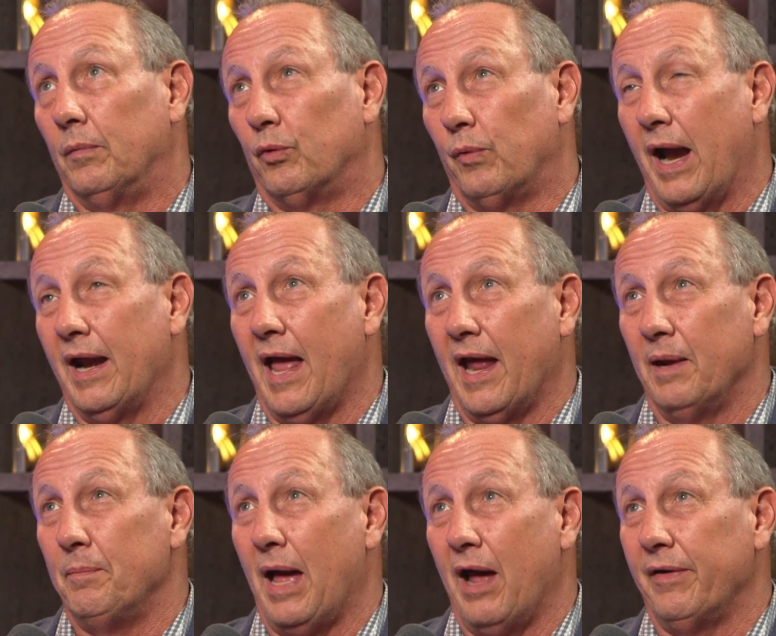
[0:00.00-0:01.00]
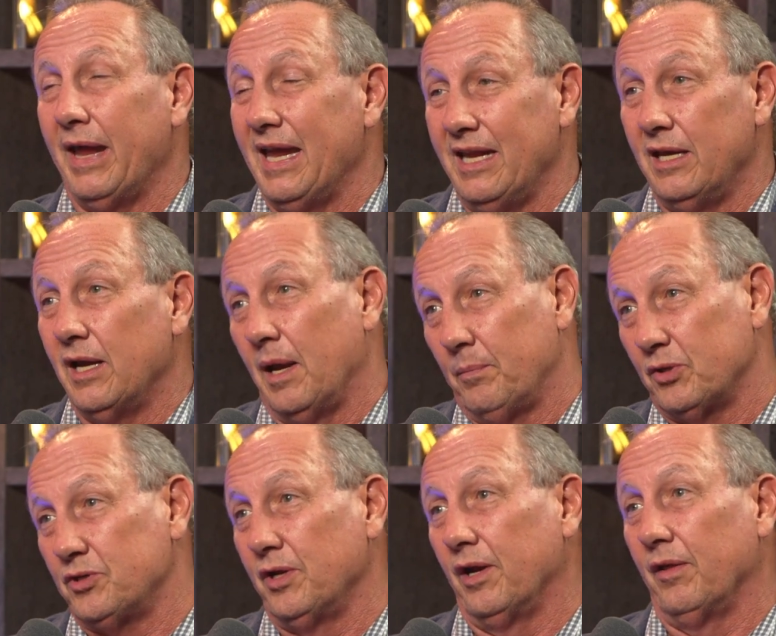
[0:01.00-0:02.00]
right at about
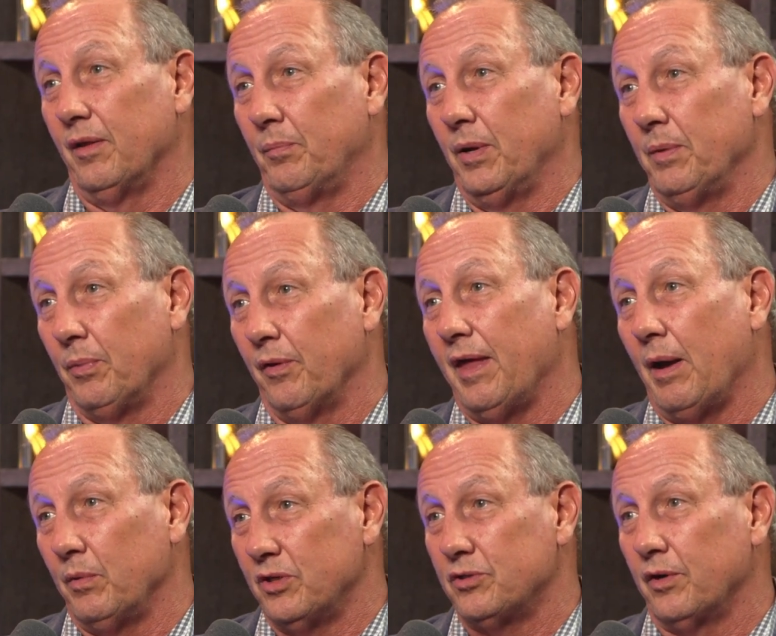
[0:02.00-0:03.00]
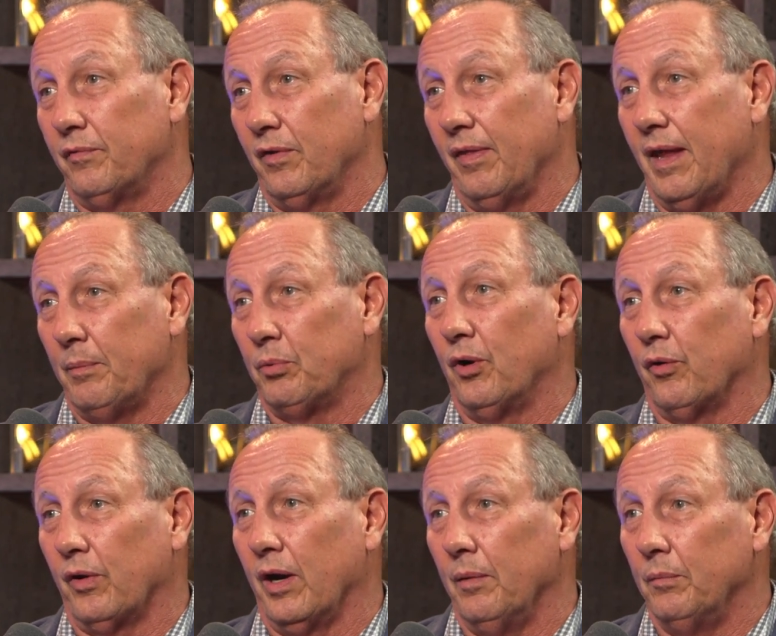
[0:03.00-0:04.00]
89% of the people that we served in that
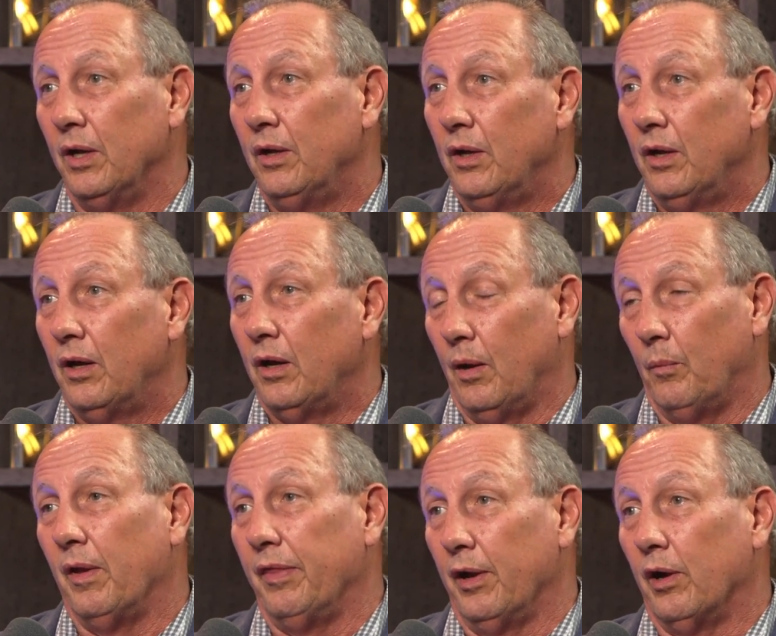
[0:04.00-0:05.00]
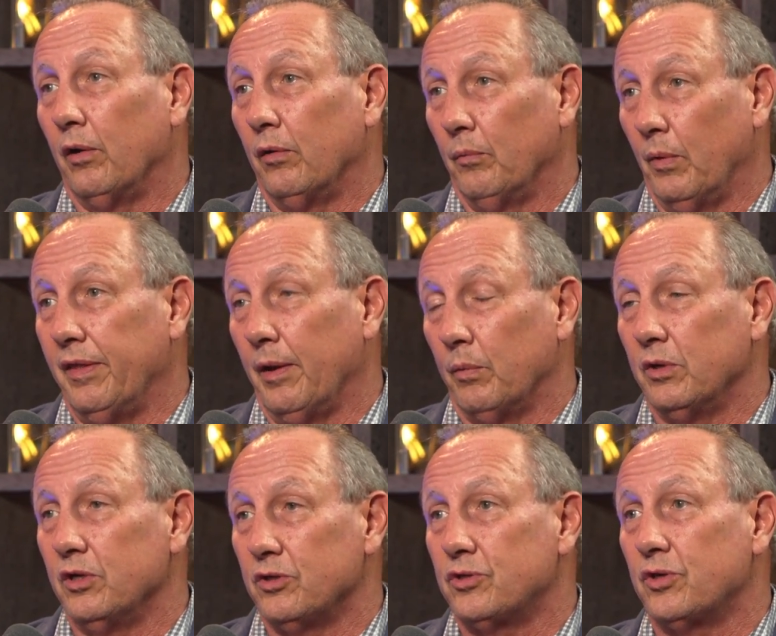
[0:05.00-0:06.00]
program when they were
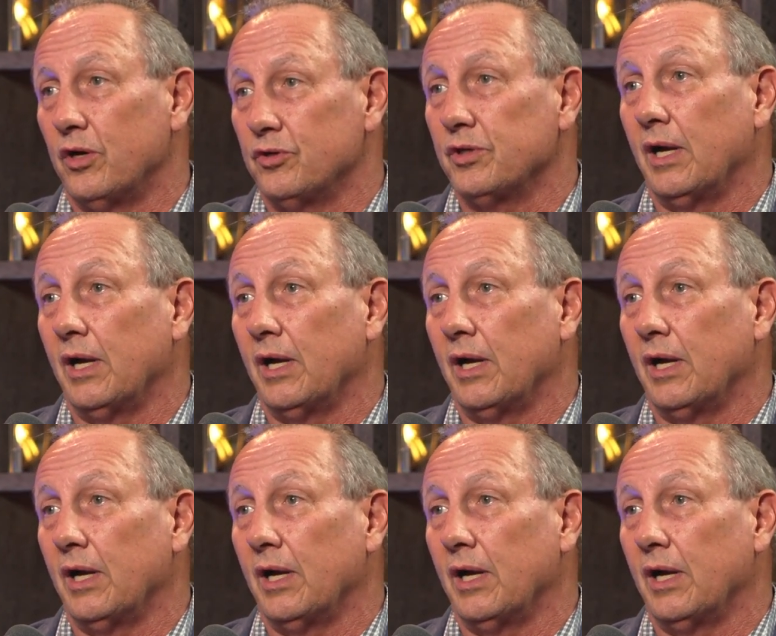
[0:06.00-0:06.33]
discharged